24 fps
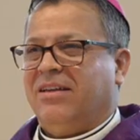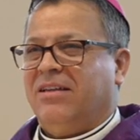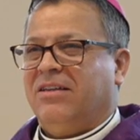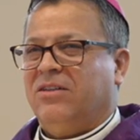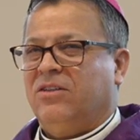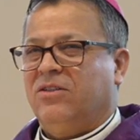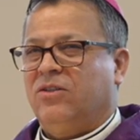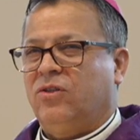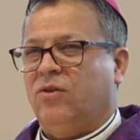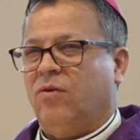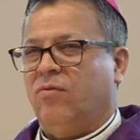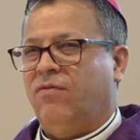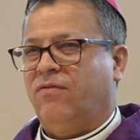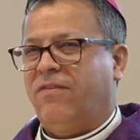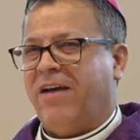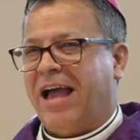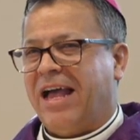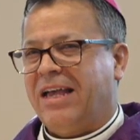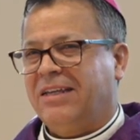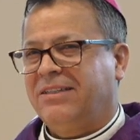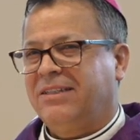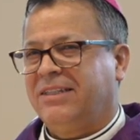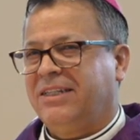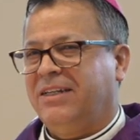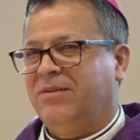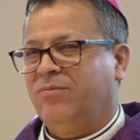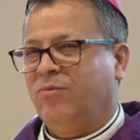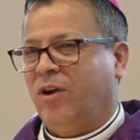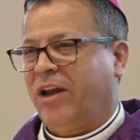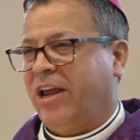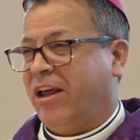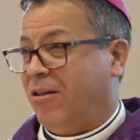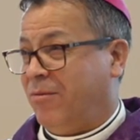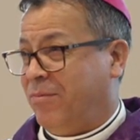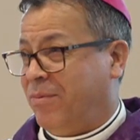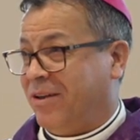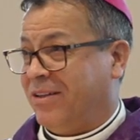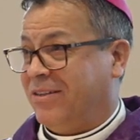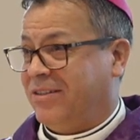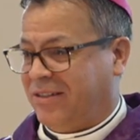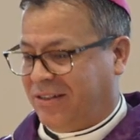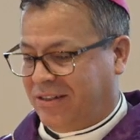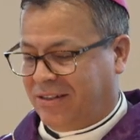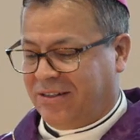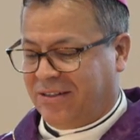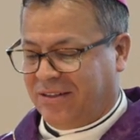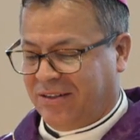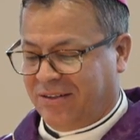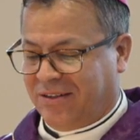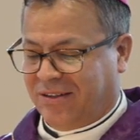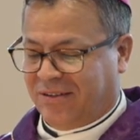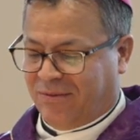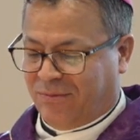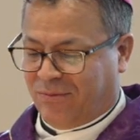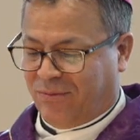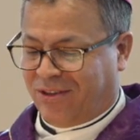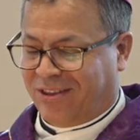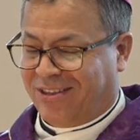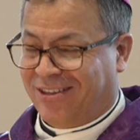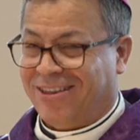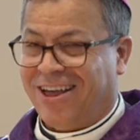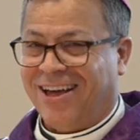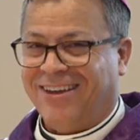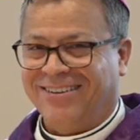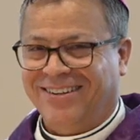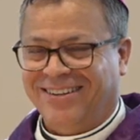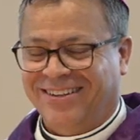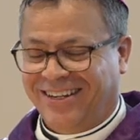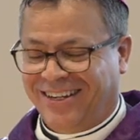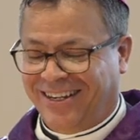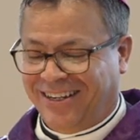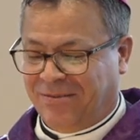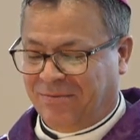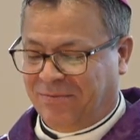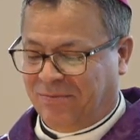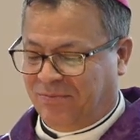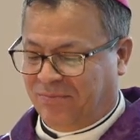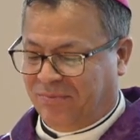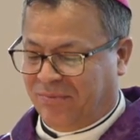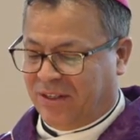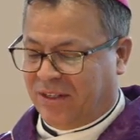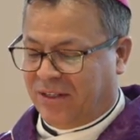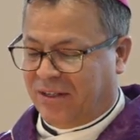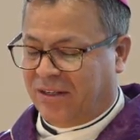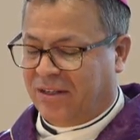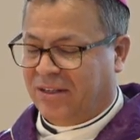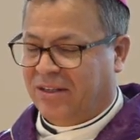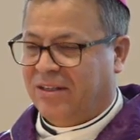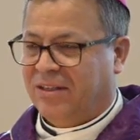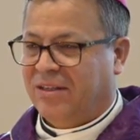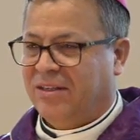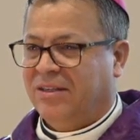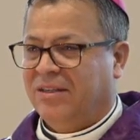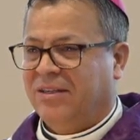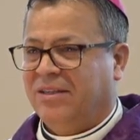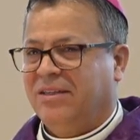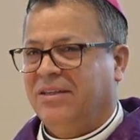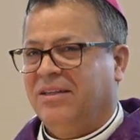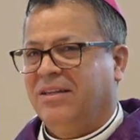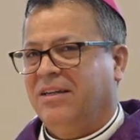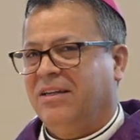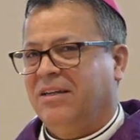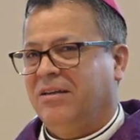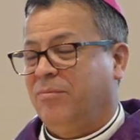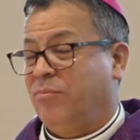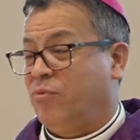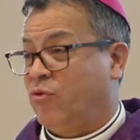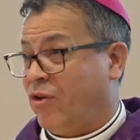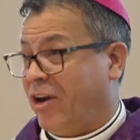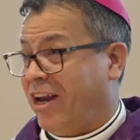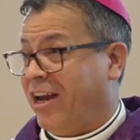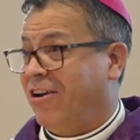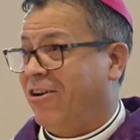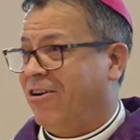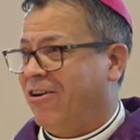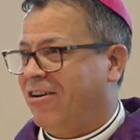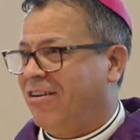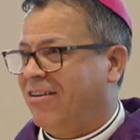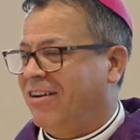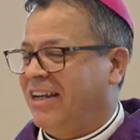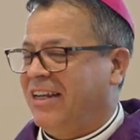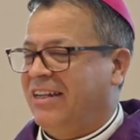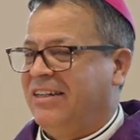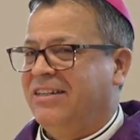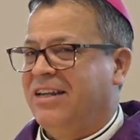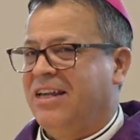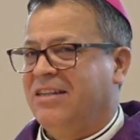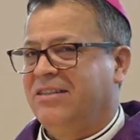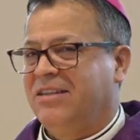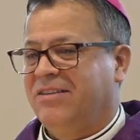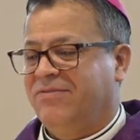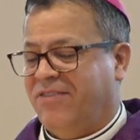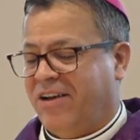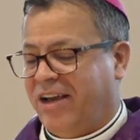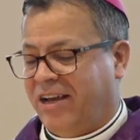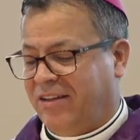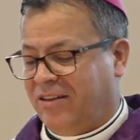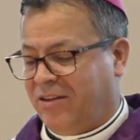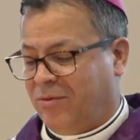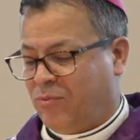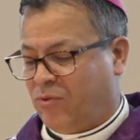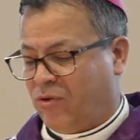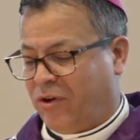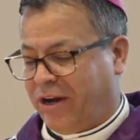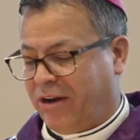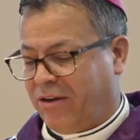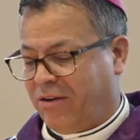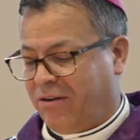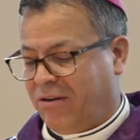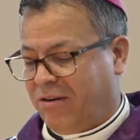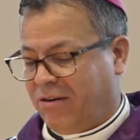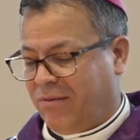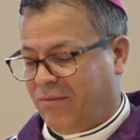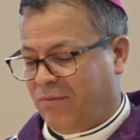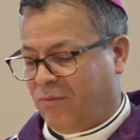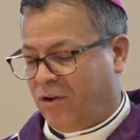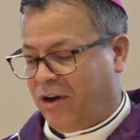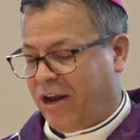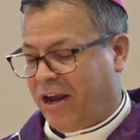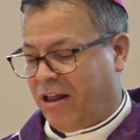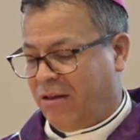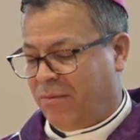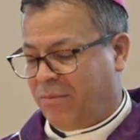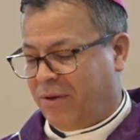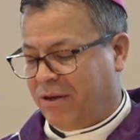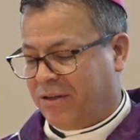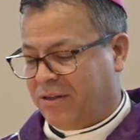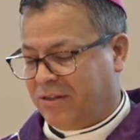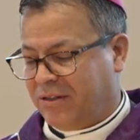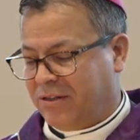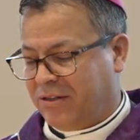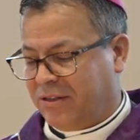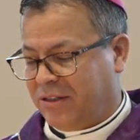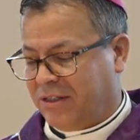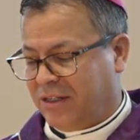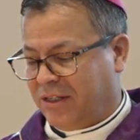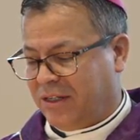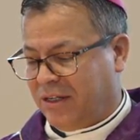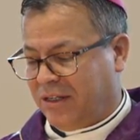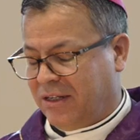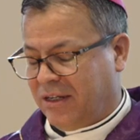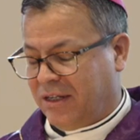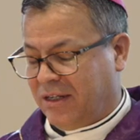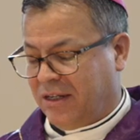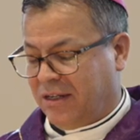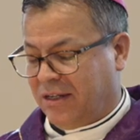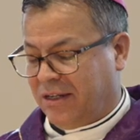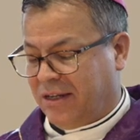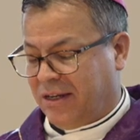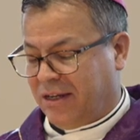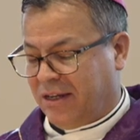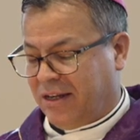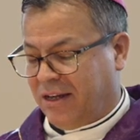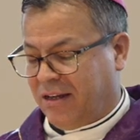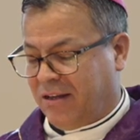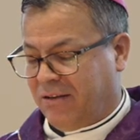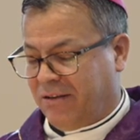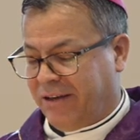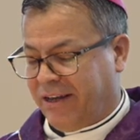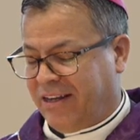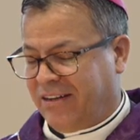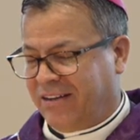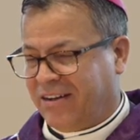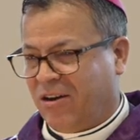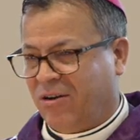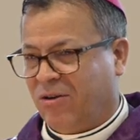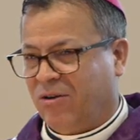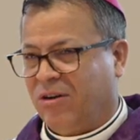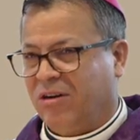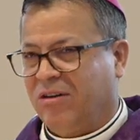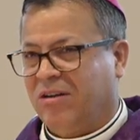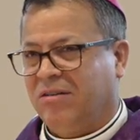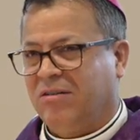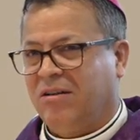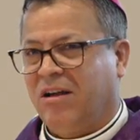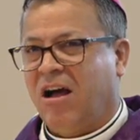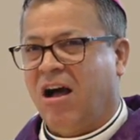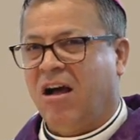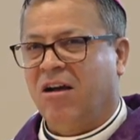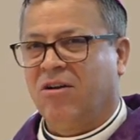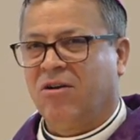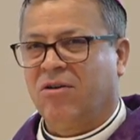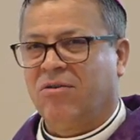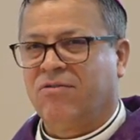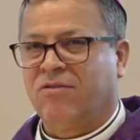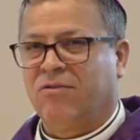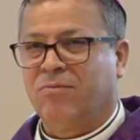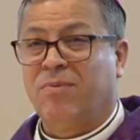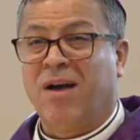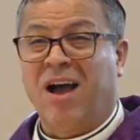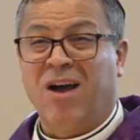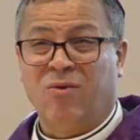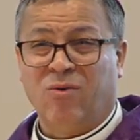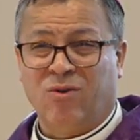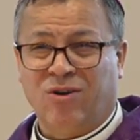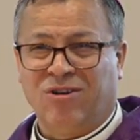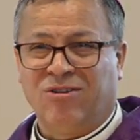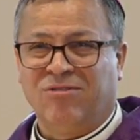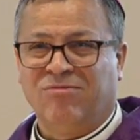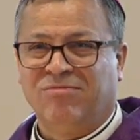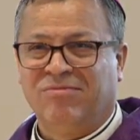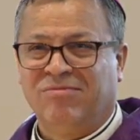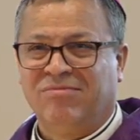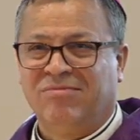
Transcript: So fasting would help us with gluttony. Prayer, intensifying the prayer, would help us in our hunger for power,